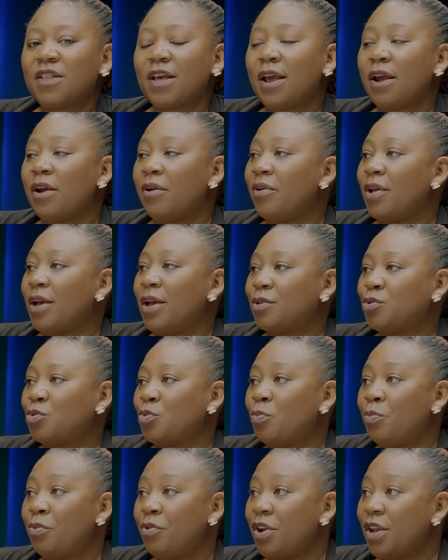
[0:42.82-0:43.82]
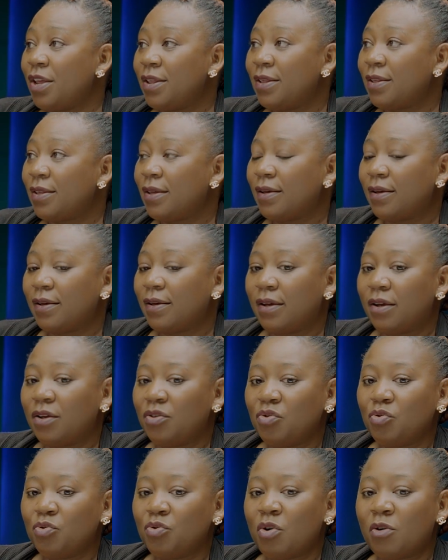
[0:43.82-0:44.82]
the area to breathe.
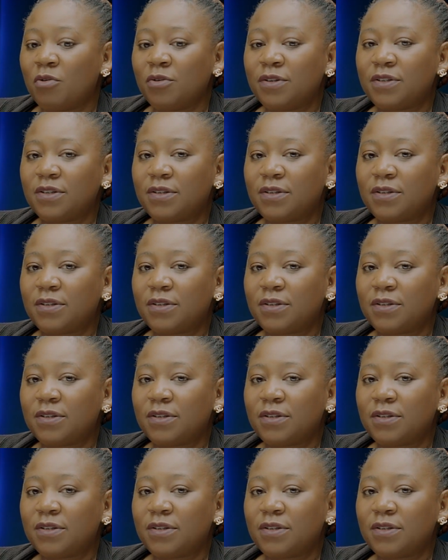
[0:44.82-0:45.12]
You don't